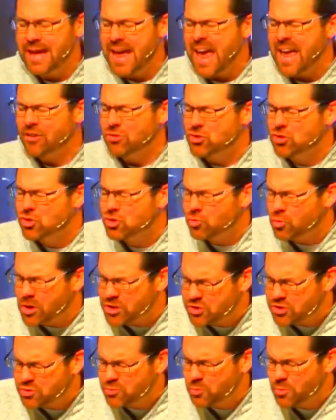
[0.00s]
and
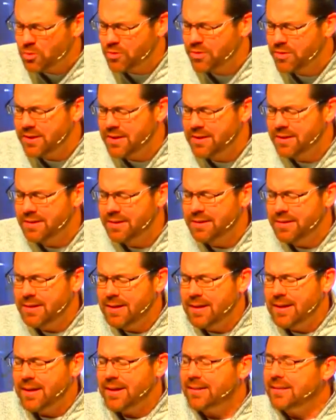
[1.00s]
trustworthy
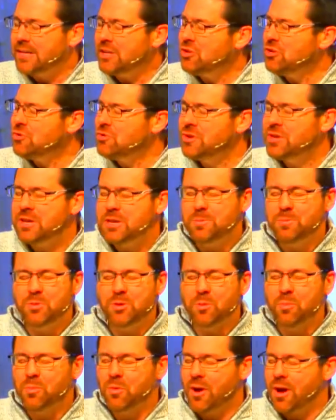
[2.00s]
and that you keep
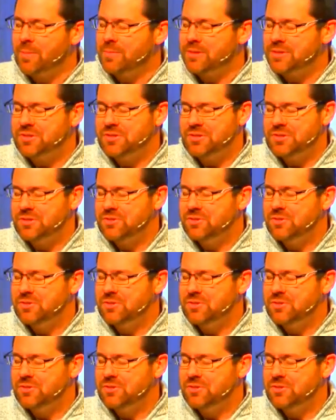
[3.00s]
your promises.